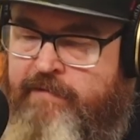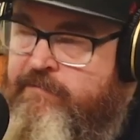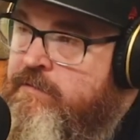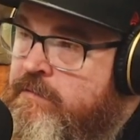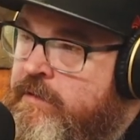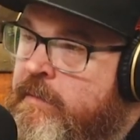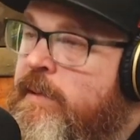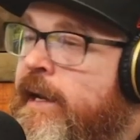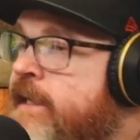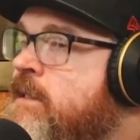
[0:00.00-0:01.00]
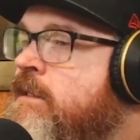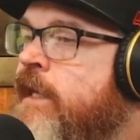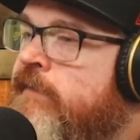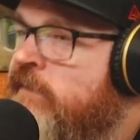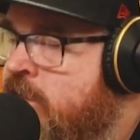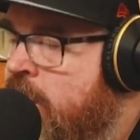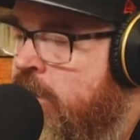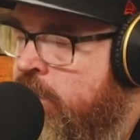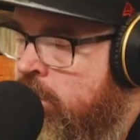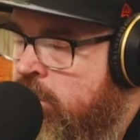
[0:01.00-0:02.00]
I haven't got the place saved
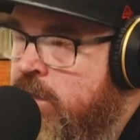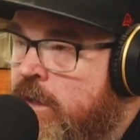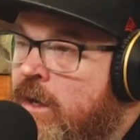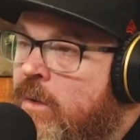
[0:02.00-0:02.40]
exactly where it was.